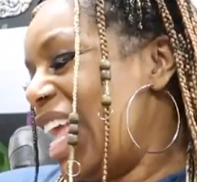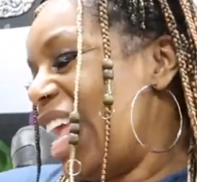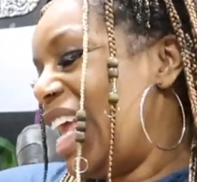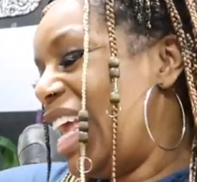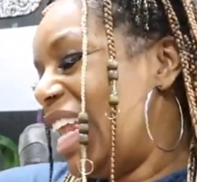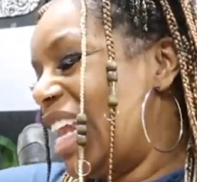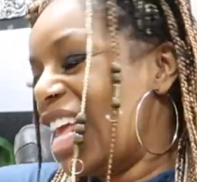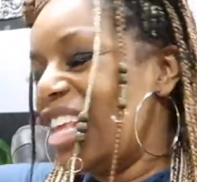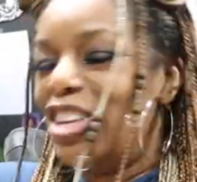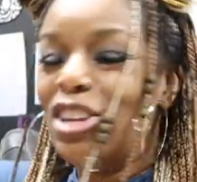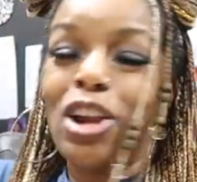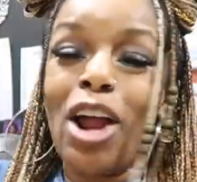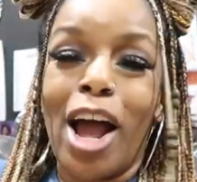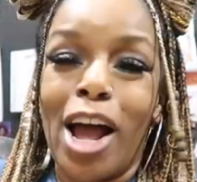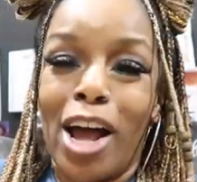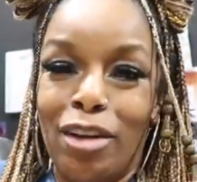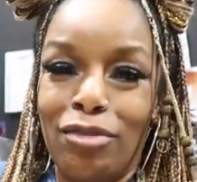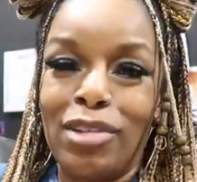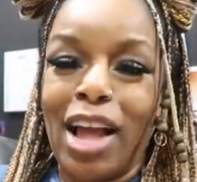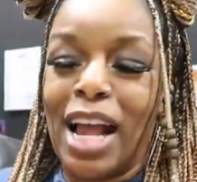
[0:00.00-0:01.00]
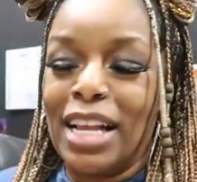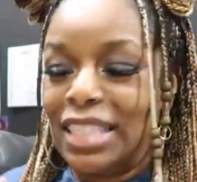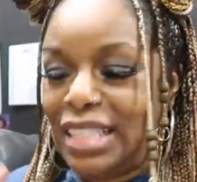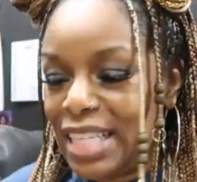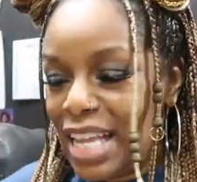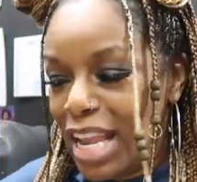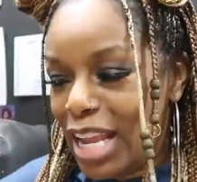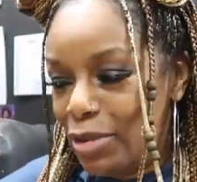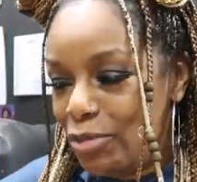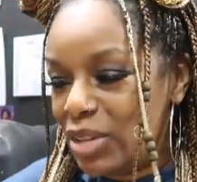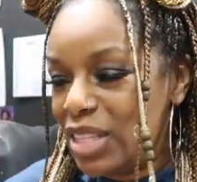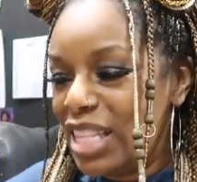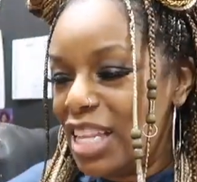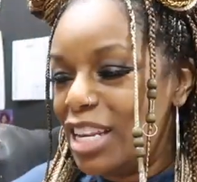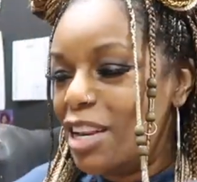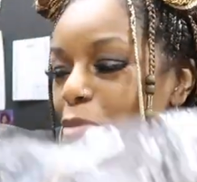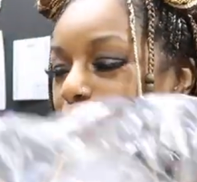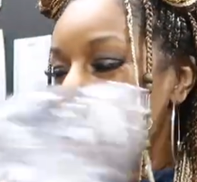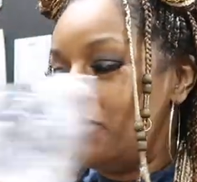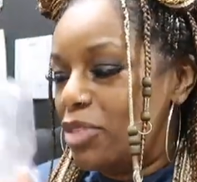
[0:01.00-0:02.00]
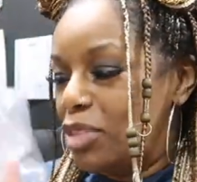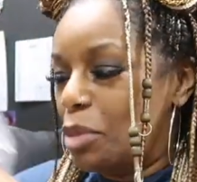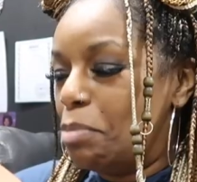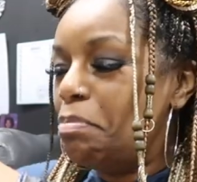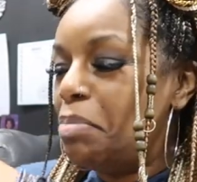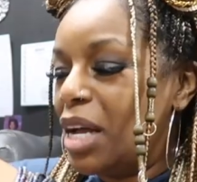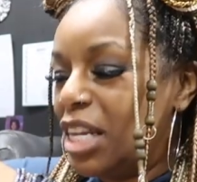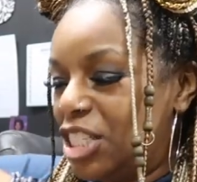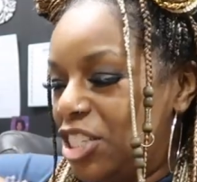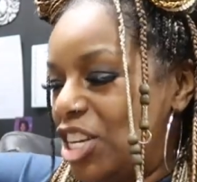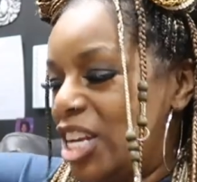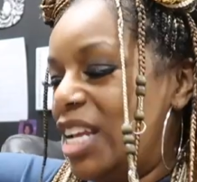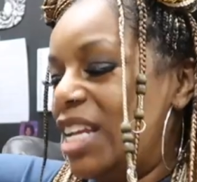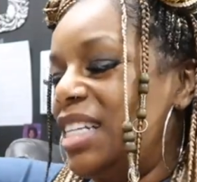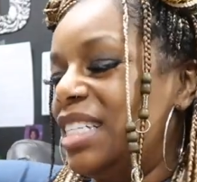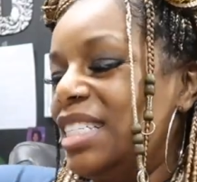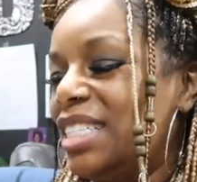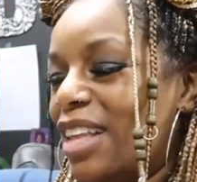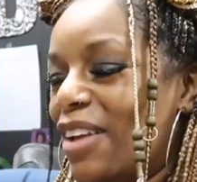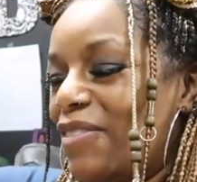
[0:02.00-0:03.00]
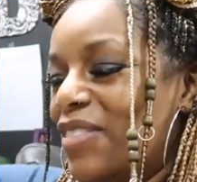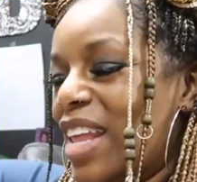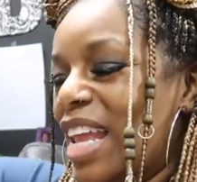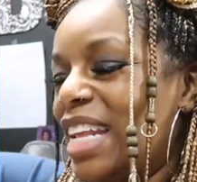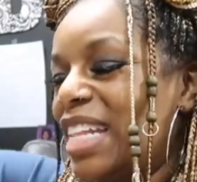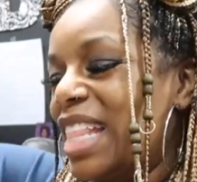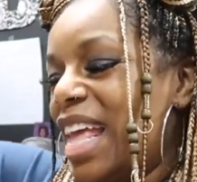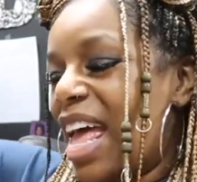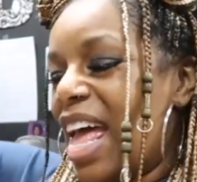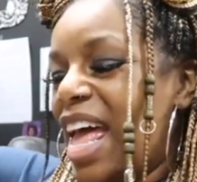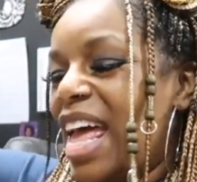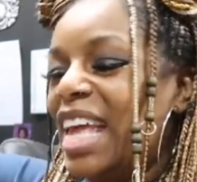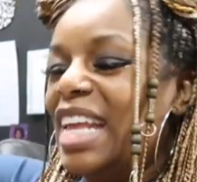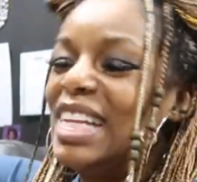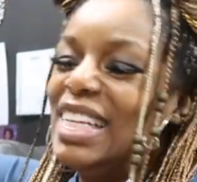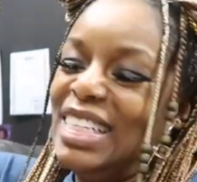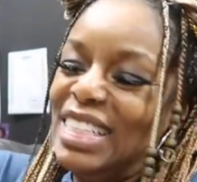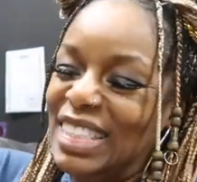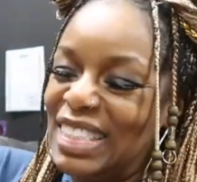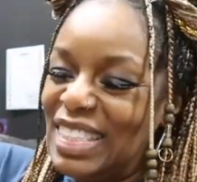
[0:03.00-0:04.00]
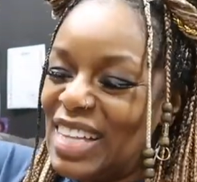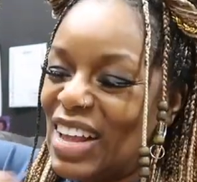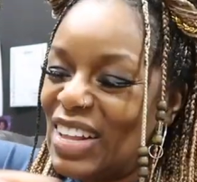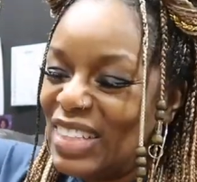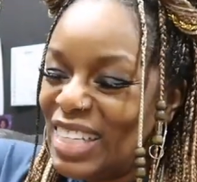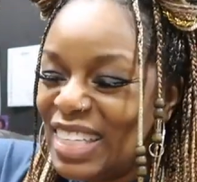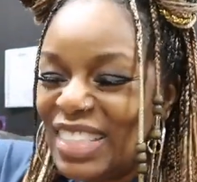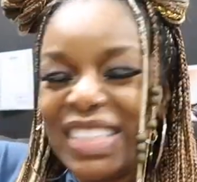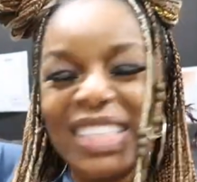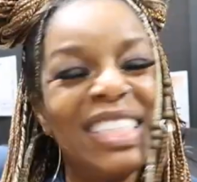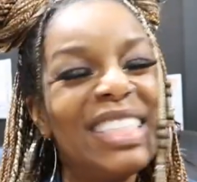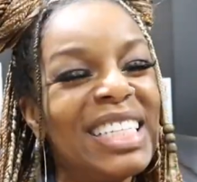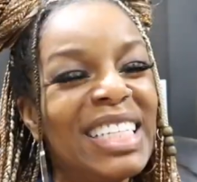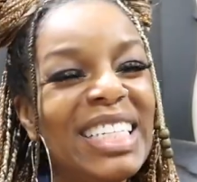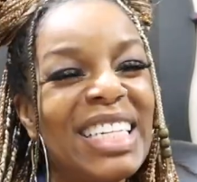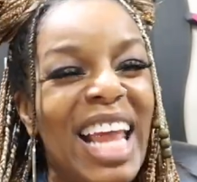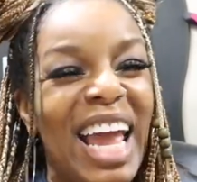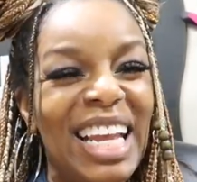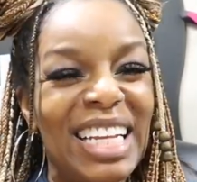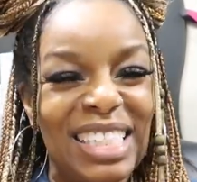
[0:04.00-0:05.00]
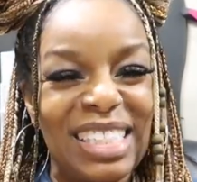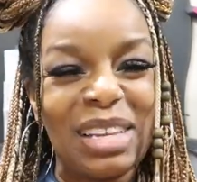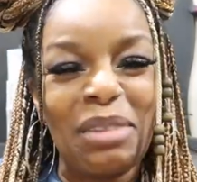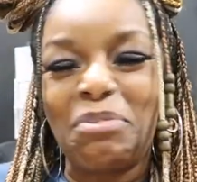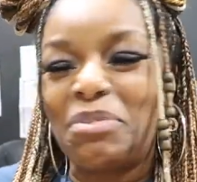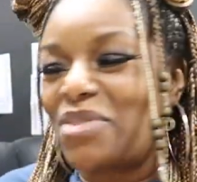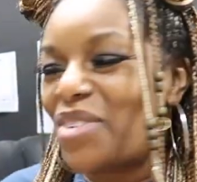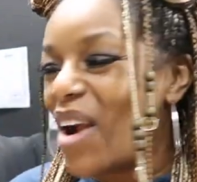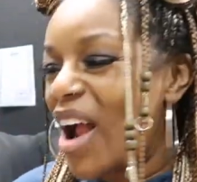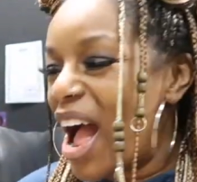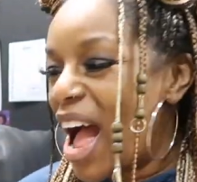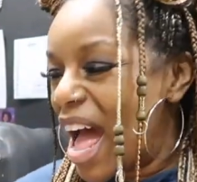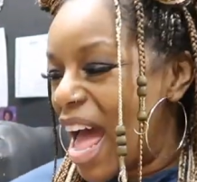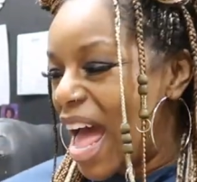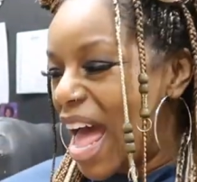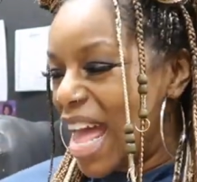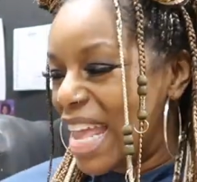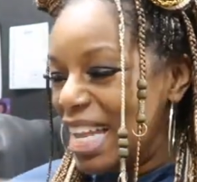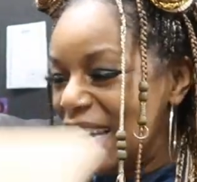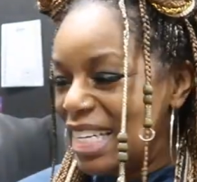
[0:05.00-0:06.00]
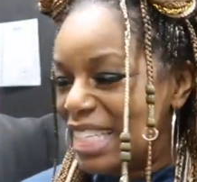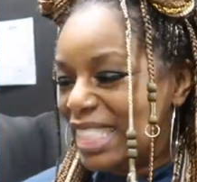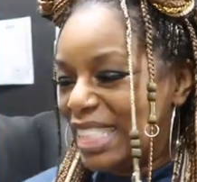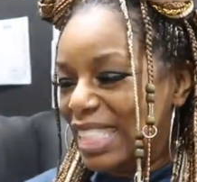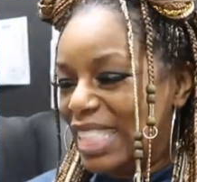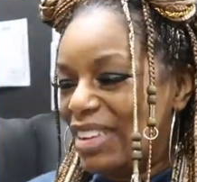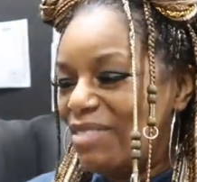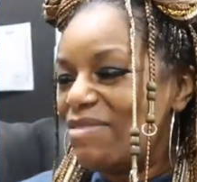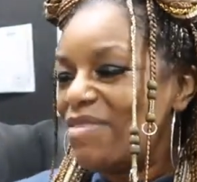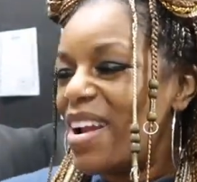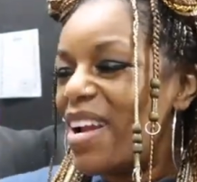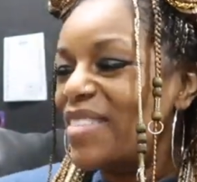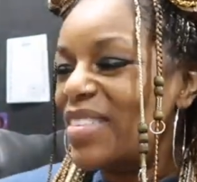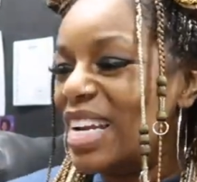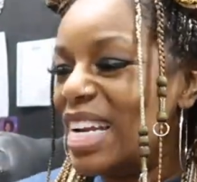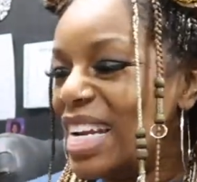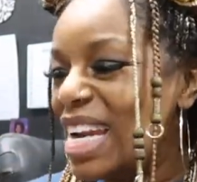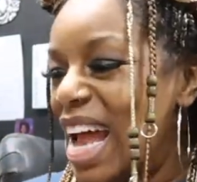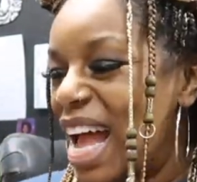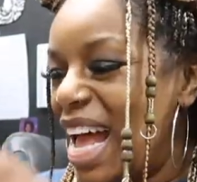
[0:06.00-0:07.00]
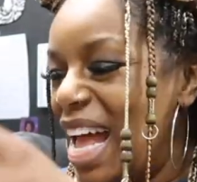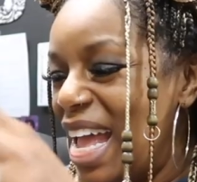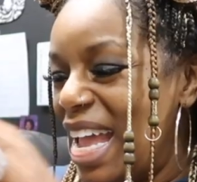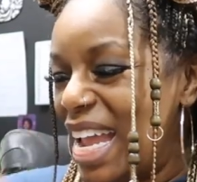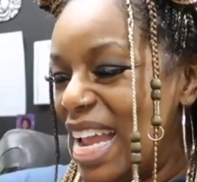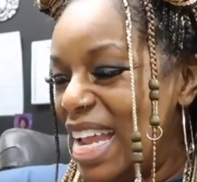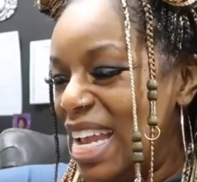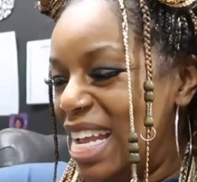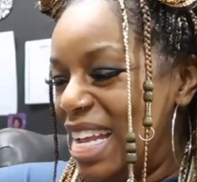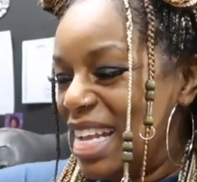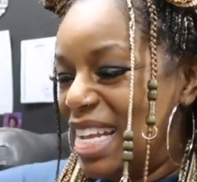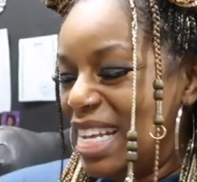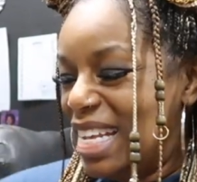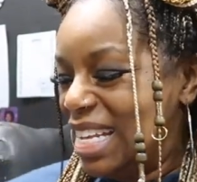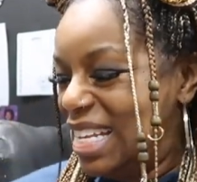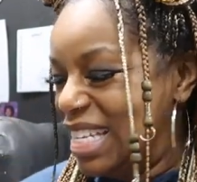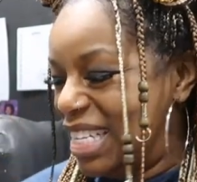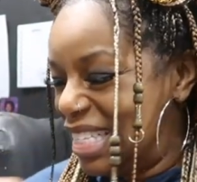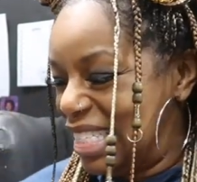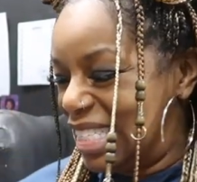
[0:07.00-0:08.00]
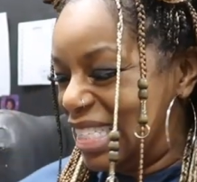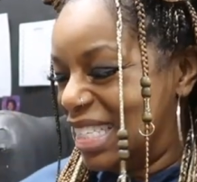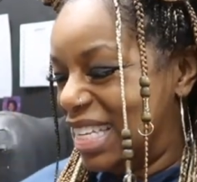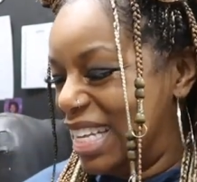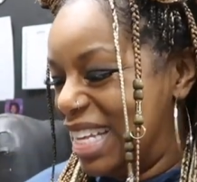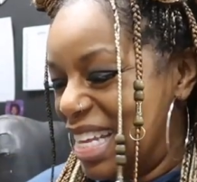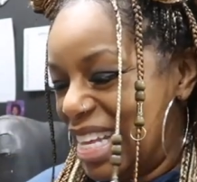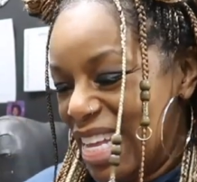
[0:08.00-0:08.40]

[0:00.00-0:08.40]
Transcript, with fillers: and, you know, I, I stayed within the, the budget and stuff like that. So this is a nice surprise. Very nice.